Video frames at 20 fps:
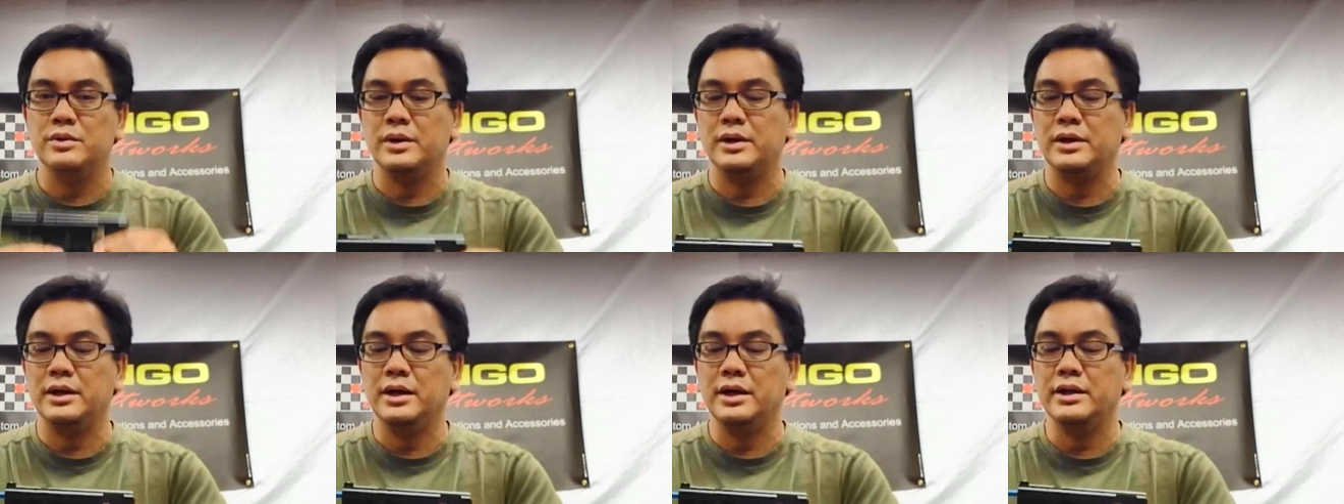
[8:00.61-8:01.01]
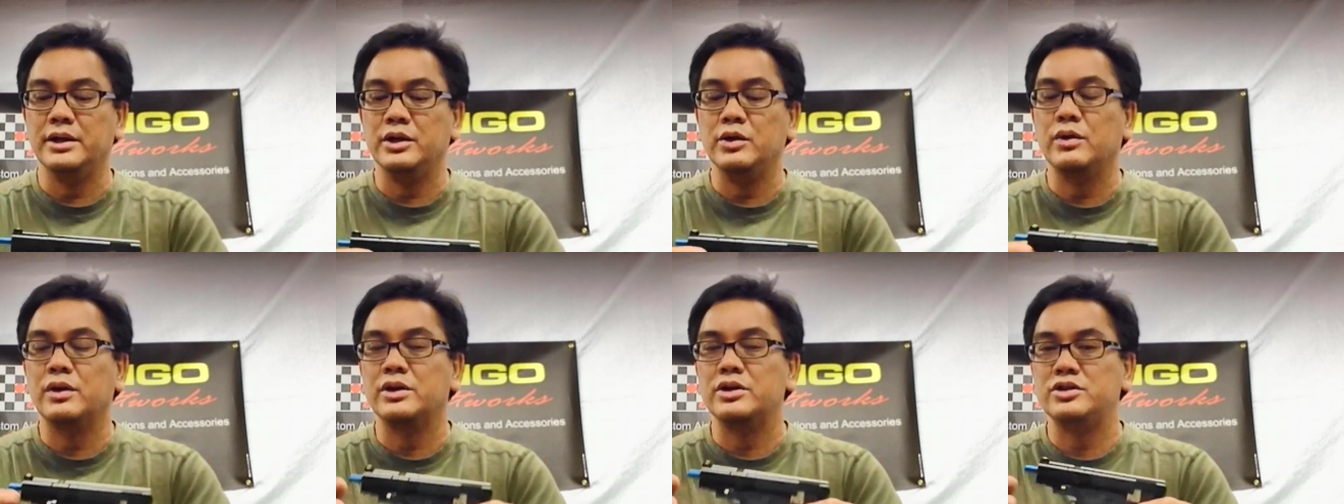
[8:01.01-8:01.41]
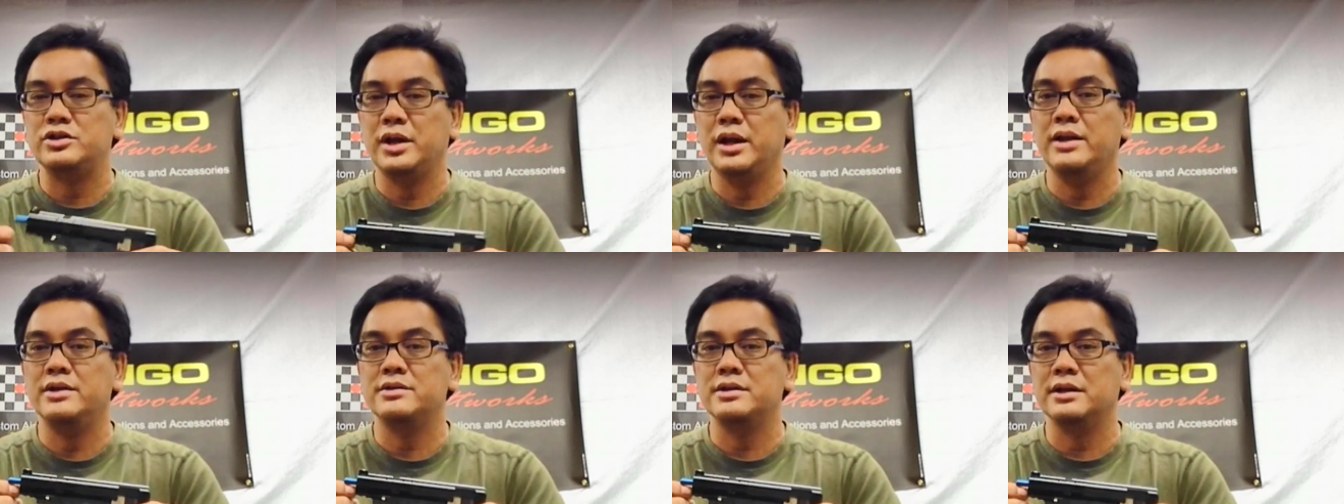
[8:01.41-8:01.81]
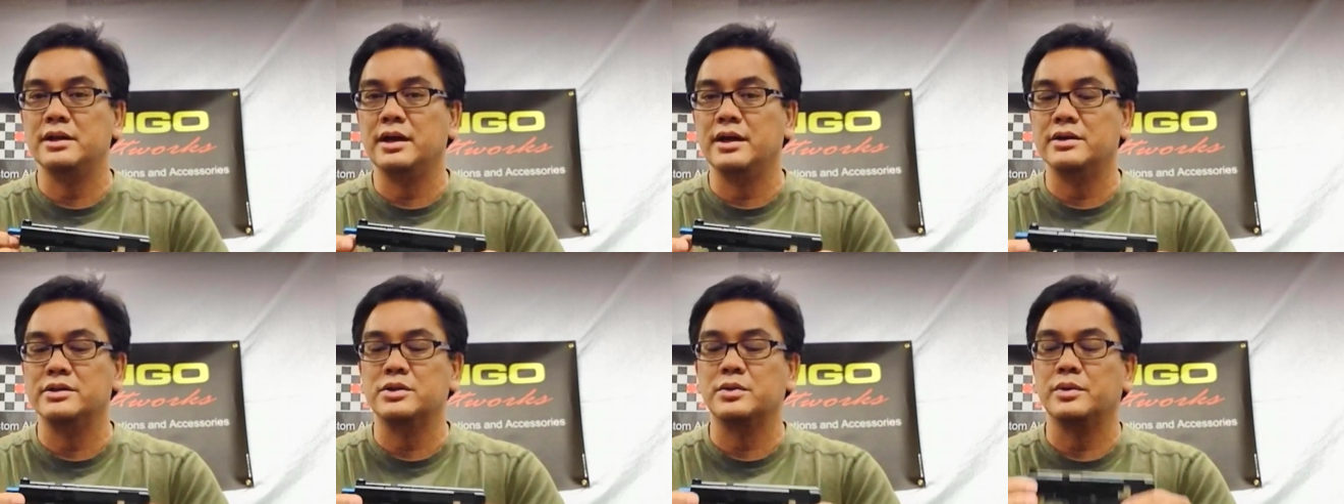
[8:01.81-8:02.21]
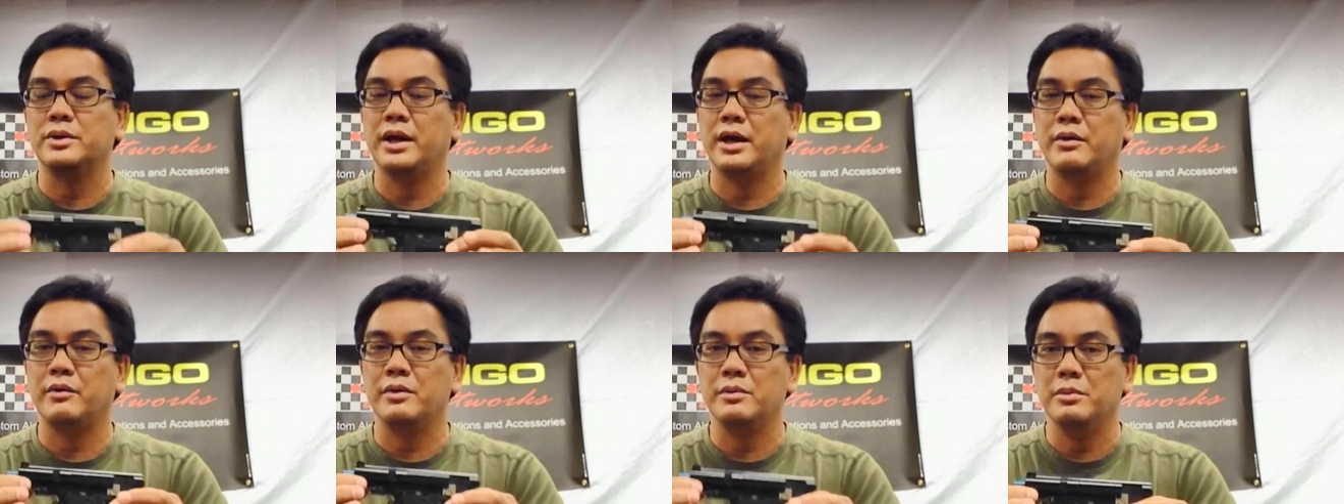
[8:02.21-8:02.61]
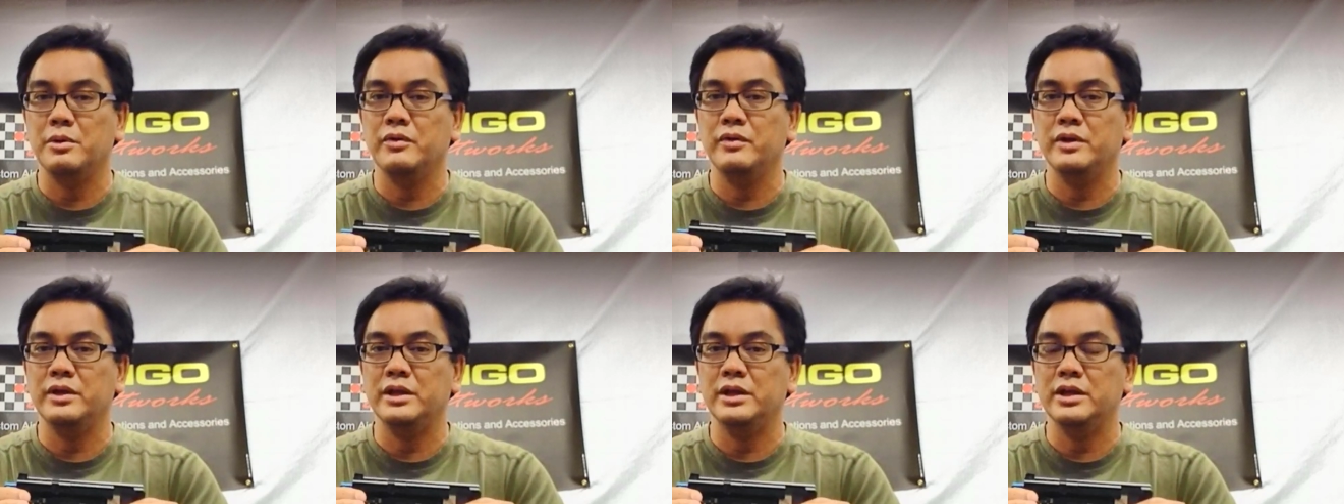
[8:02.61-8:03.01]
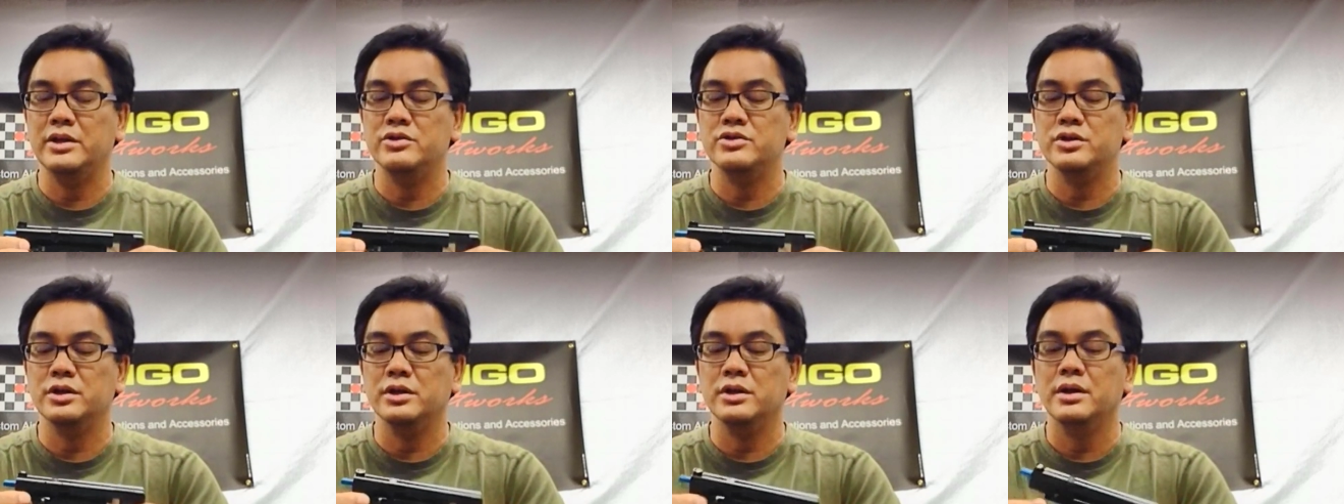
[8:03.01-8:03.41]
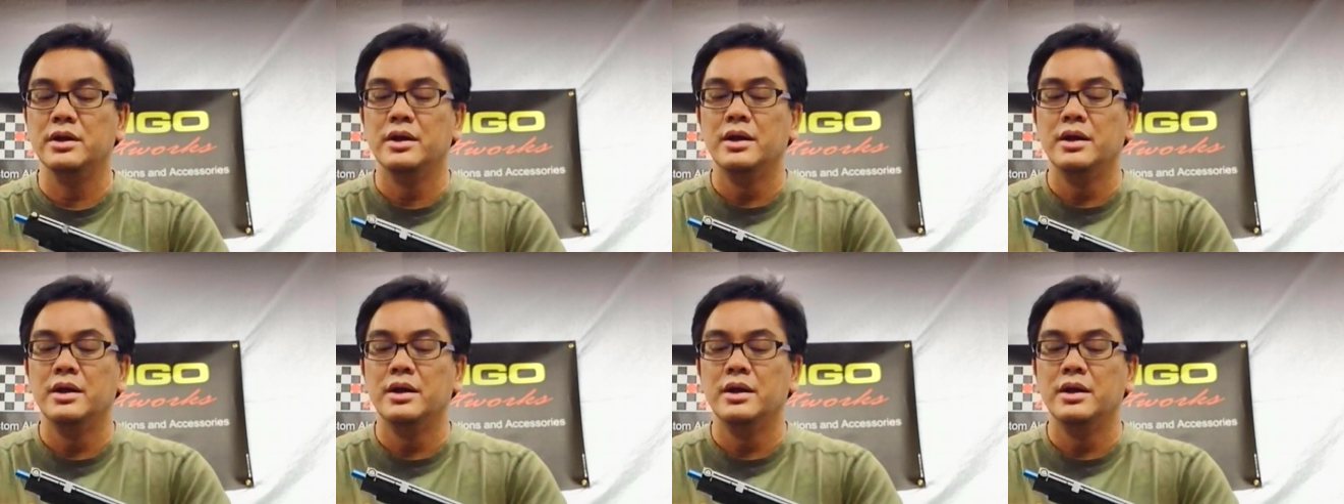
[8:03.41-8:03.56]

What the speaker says: a gun, you can change the nozzle without removing the engine.